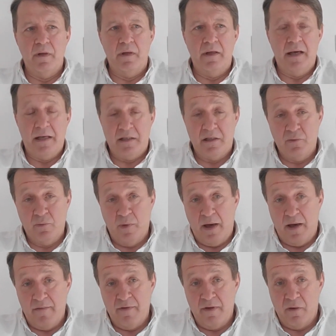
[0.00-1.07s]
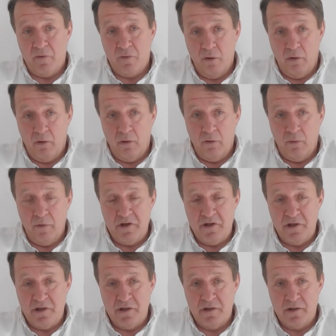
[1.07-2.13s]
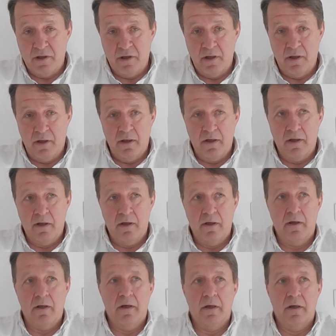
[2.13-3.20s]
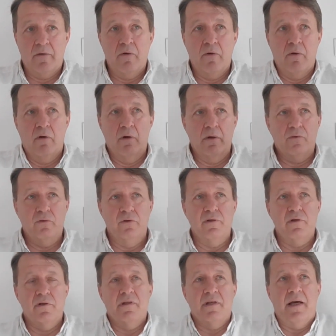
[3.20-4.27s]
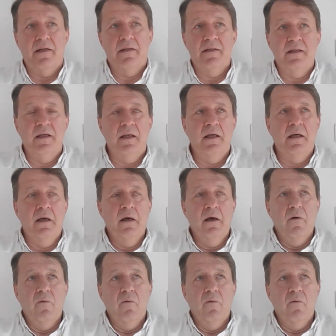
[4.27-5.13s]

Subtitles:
yes, we have a role which is a role to the society.